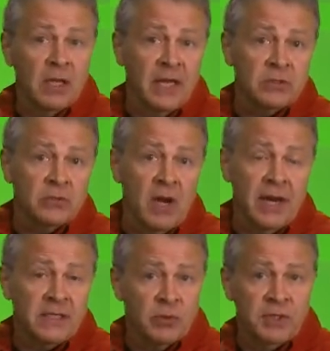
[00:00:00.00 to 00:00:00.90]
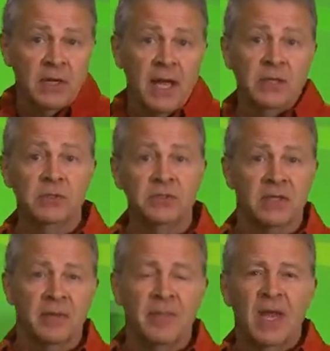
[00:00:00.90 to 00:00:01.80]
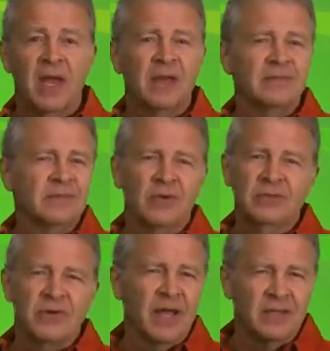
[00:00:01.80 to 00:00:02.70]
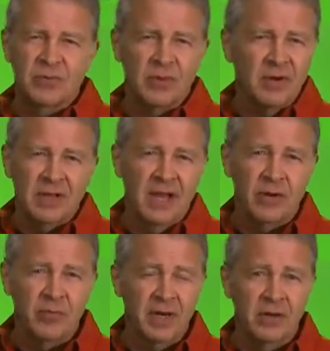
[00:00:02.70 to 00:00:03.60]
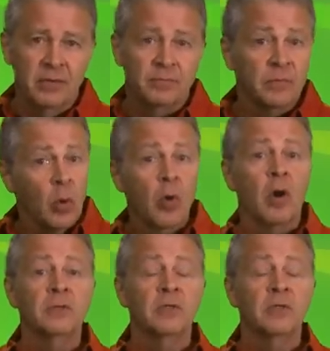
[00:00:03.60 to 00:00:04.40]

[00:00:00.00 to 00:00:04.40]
electronics when you're not using them. Don't try this with your clock radio. Or